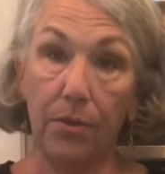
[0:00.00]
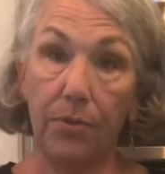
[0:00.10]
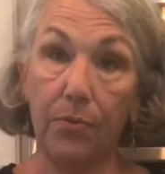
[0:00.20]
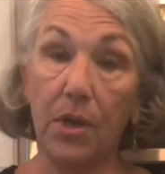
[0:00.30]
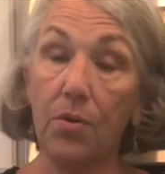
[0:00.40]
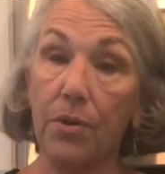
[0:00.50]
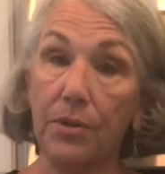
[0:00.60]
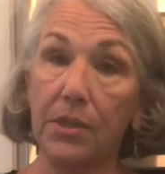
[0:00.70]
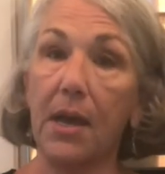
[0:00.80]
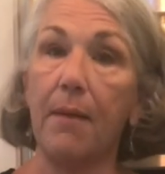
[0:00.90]

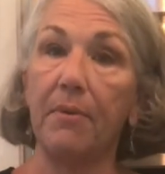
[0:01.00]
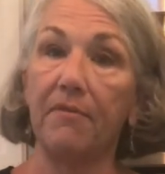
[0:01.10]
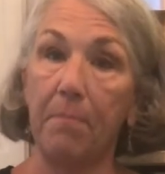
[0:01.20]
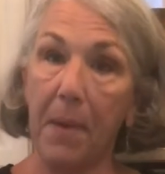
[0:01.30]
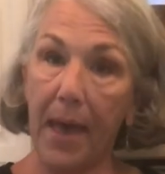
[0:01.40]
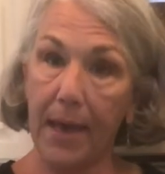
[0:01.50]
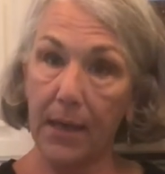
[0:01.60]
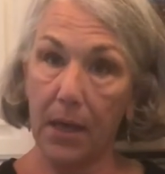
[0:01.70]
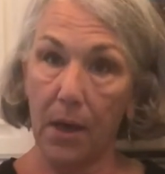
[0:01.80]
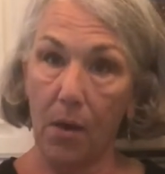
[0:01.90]
3/4 cup of
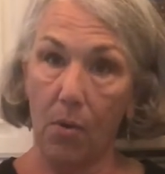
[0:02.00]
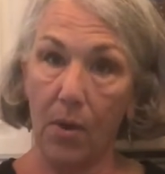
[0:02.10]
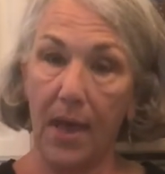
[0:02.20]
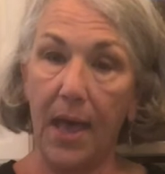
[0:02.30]
panko,